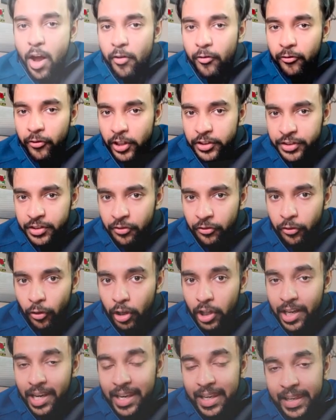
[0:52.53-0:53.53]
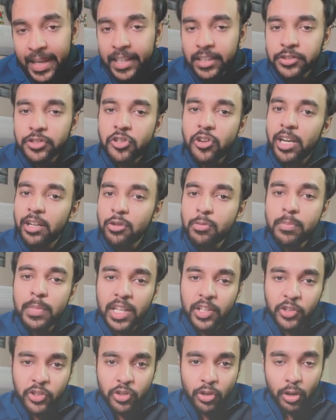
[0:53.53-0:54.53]
First of all, let us try to
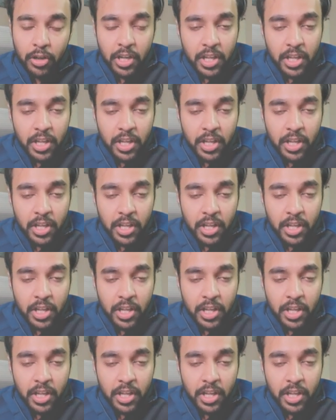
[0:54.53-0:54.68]
make sure